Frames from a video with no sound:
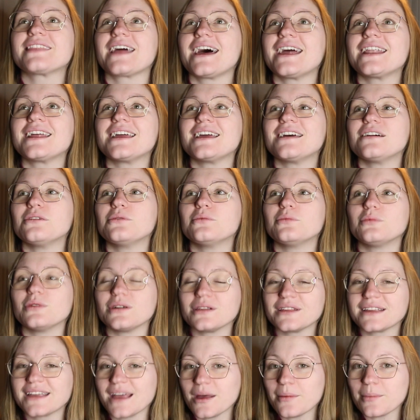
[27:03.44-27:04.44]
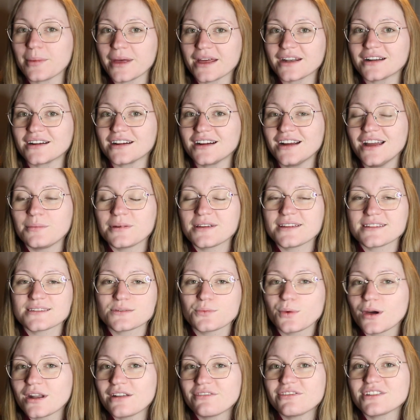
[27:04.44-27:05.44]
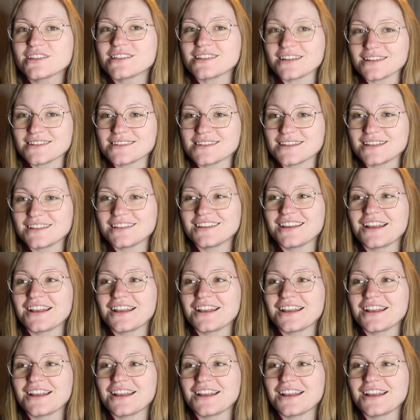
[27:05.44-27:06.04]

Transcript: that it will get better, because what if it doesn't?